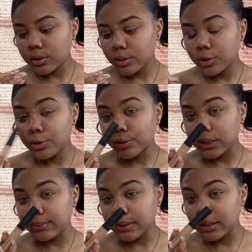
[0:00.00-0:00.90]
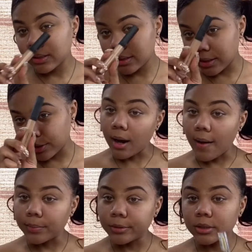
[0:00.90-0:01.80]
Creamy Concealer
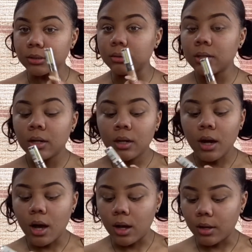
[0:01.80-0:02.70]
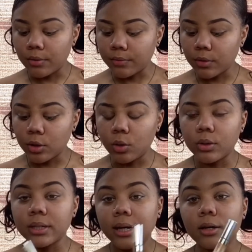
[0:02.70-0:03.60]
option of
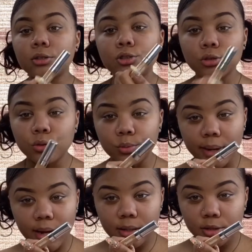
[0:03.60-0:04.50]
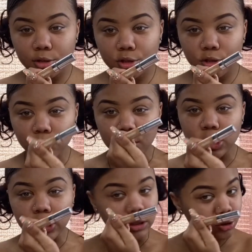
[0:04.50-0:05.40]
L'Oreal True Match, which
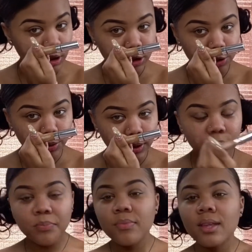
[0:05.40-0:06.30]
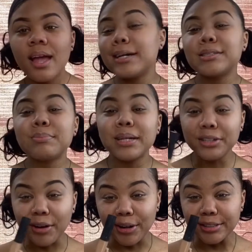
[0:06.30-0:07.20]
is drugstore. It's big
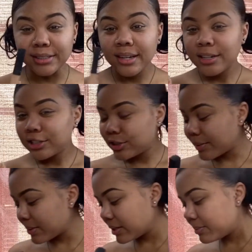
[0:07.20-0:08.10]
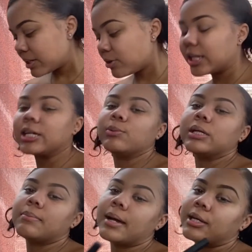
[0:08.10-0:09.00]
NARS. So I'm gonna be going in
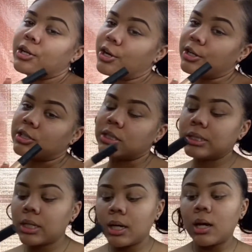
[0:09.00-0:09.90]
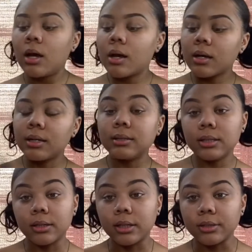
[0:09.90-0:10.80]
with my NARS
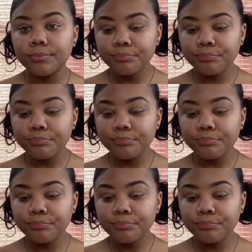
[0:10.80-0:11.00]
concealer.